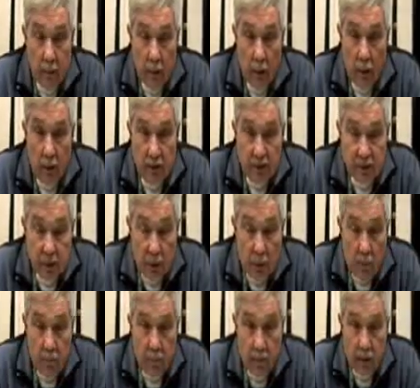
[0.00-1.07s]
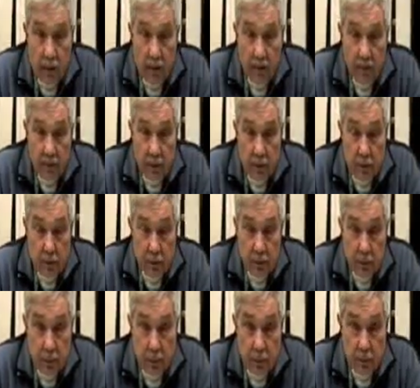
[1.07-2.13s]
Also, I think you
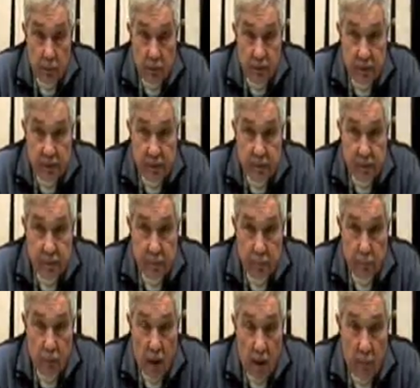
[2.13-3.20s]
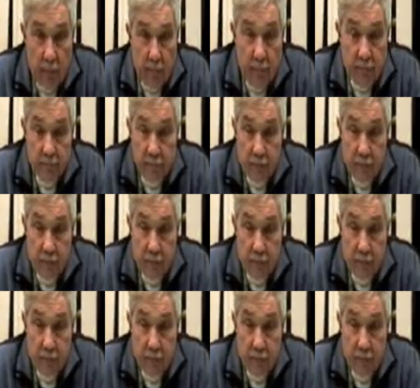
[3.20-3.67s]
should address the problem